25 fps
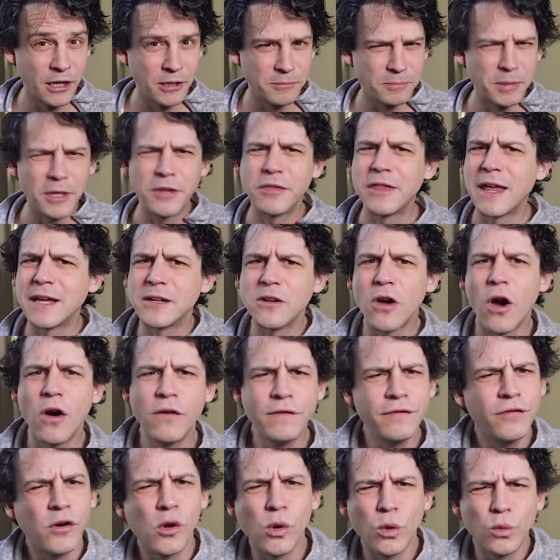But that
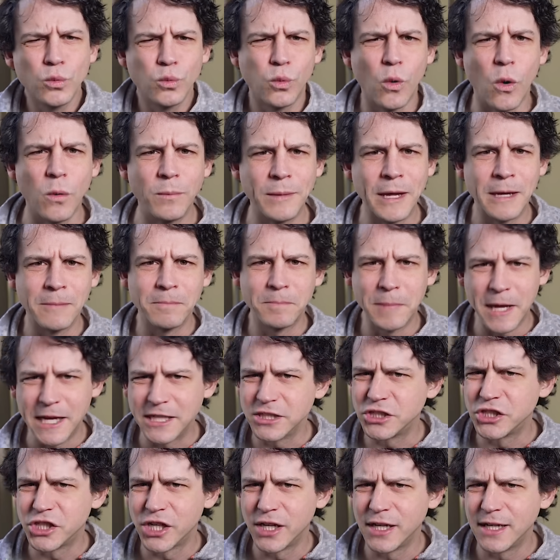overall warming
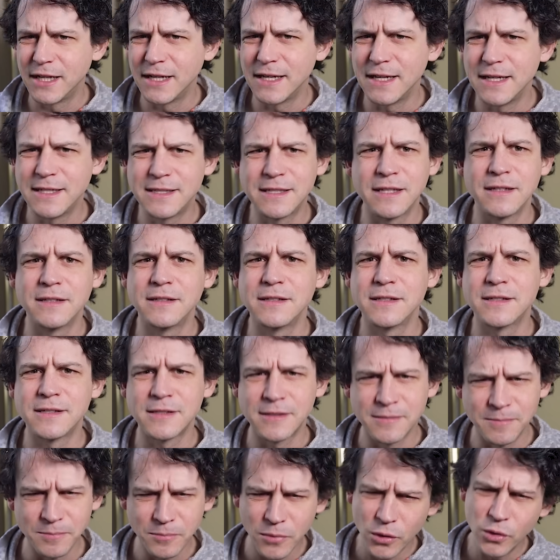picture isn't
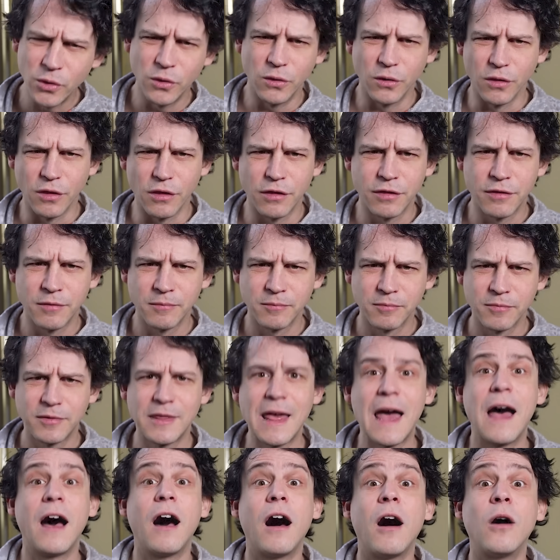smooth.
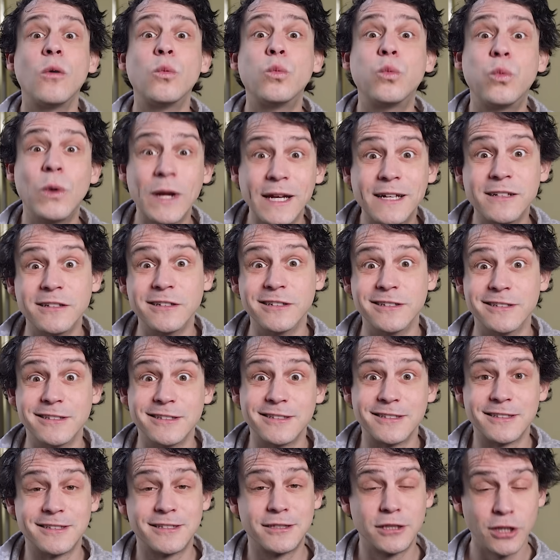There are
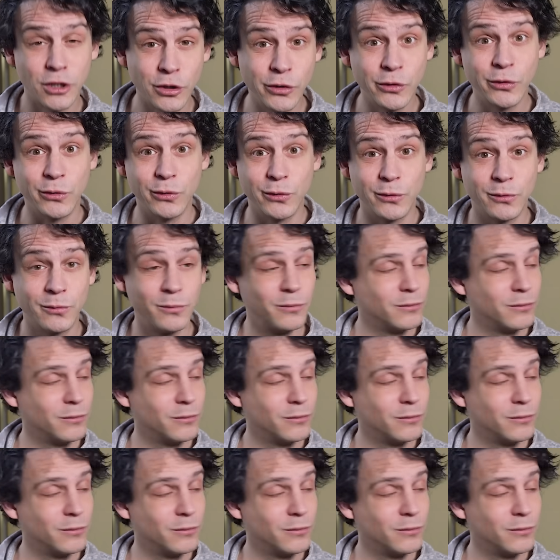wiggles too, which